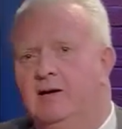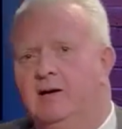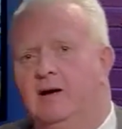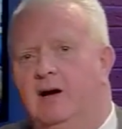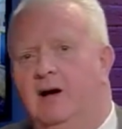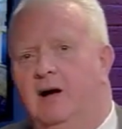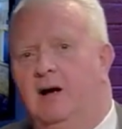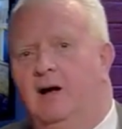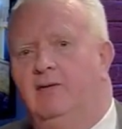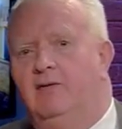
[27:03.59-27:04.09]

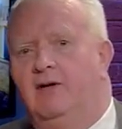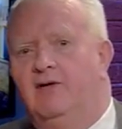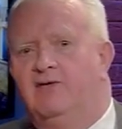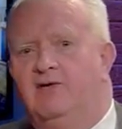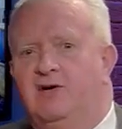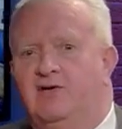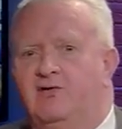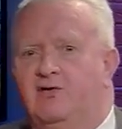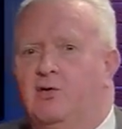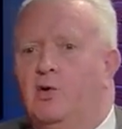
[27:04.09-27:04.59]
a
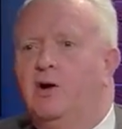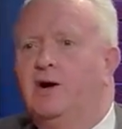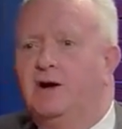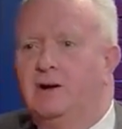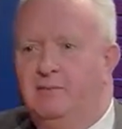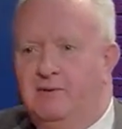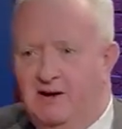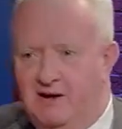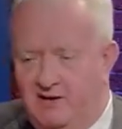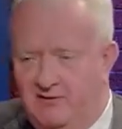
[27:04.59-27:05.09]

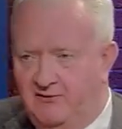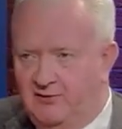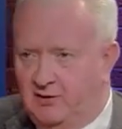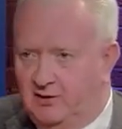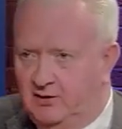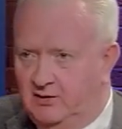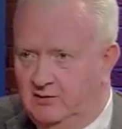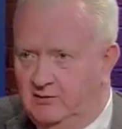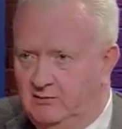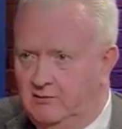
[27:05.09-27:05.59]

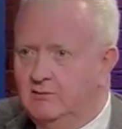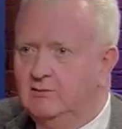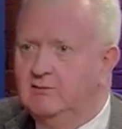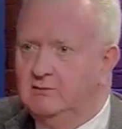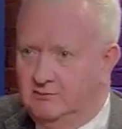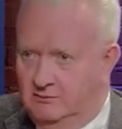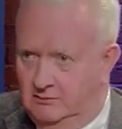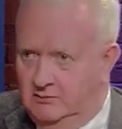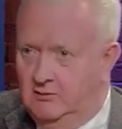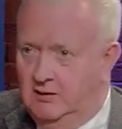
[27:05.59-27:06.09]
difficult.
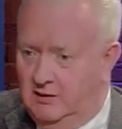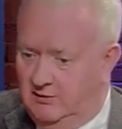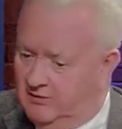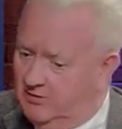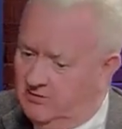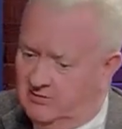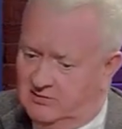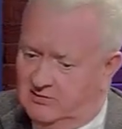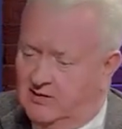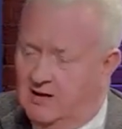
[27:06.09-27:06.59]
This
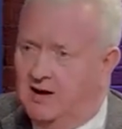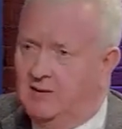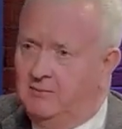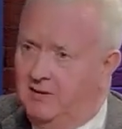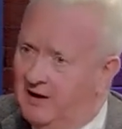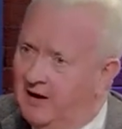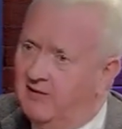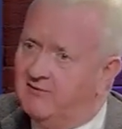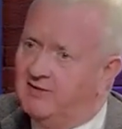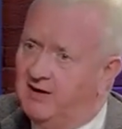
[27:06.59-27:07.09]
is going to be
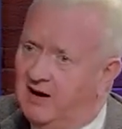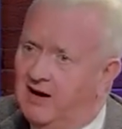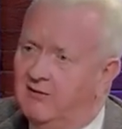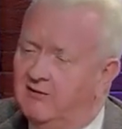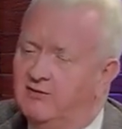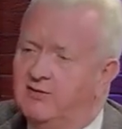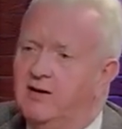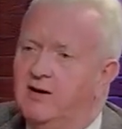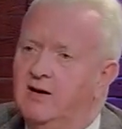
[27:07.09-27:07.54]
a heavy lift,